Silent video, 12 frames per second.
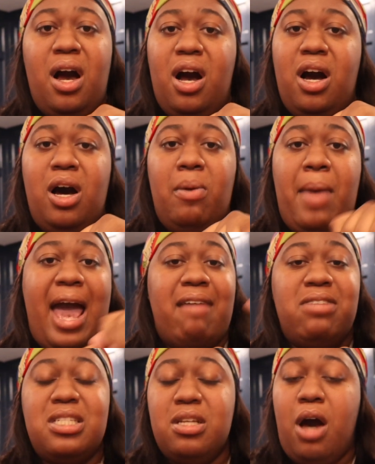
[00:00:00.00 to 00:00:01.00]

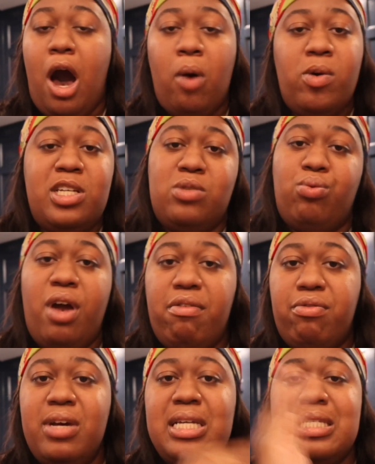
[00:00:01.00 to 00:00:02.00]
have it to always
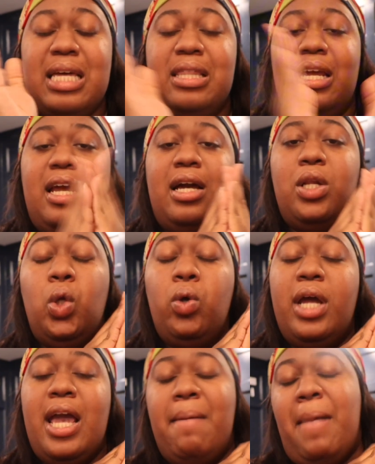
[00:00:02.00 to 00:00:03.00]
reference, and then
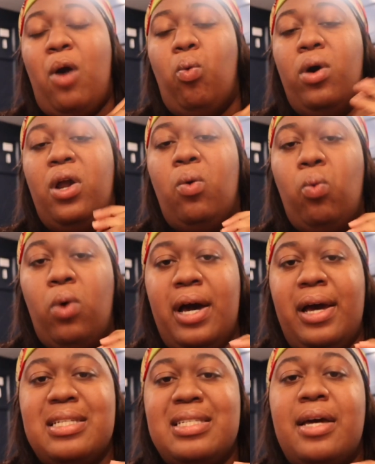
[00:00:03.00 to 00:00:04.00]
include it in my
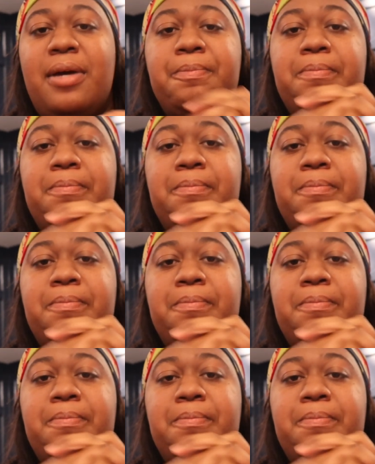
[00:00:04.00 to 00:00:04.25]
one-on-ones